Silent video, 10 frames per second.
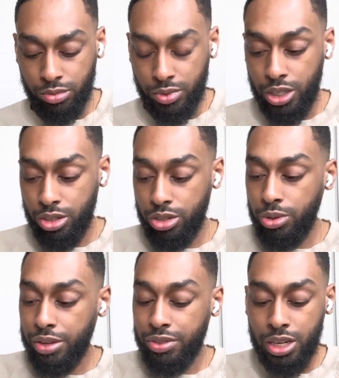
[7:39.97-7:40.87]
And you do
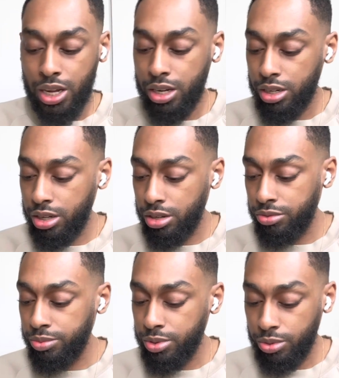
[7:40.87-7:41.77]
have the nine of
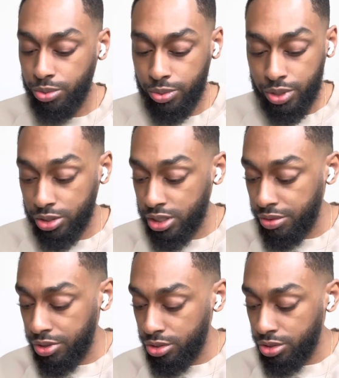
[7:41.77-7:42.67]
wands that
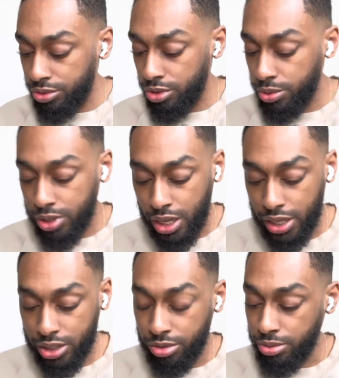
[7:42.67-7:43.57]
fell on the floor with the
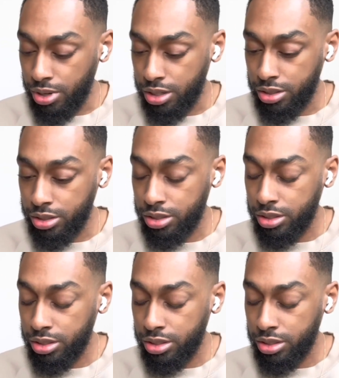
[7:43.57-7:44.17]
ace of wands.